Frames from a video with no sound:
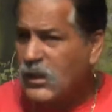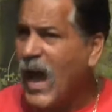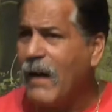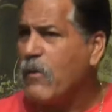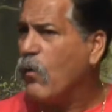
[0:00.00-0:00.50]

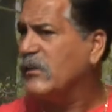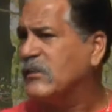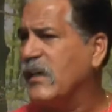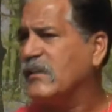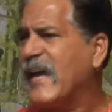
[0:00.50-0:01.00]
I'm
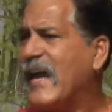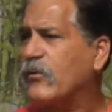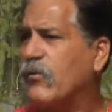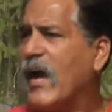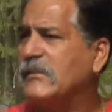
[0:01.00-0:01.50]
always getting
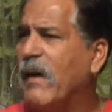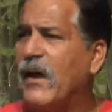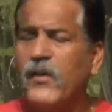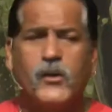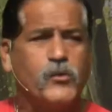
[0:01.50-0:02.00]
categorized by
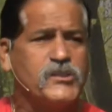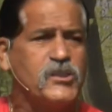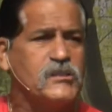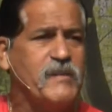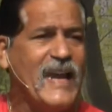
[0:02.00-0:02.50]
other
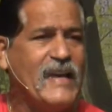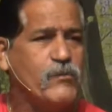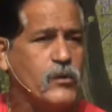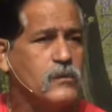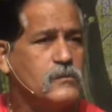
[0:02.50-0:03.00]
Christians'
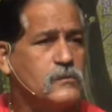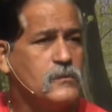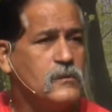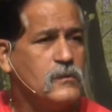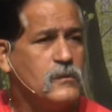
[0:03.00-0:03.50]
behavior.
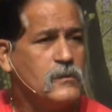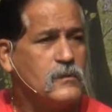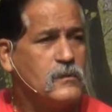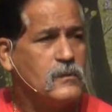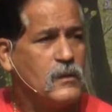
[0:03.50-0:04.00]

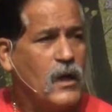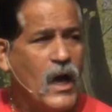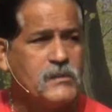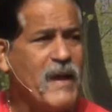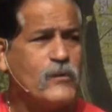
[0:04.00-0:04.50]

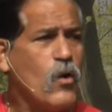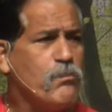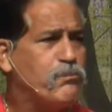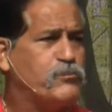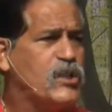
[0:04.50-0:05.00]
I said, man,
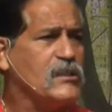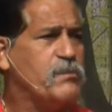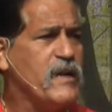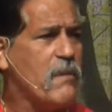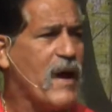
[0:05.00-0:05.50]
don't judge
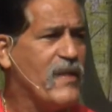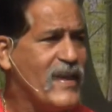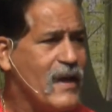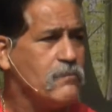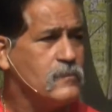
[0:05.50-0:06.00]
me by
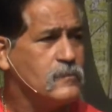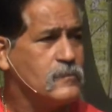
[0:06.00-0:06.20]
them.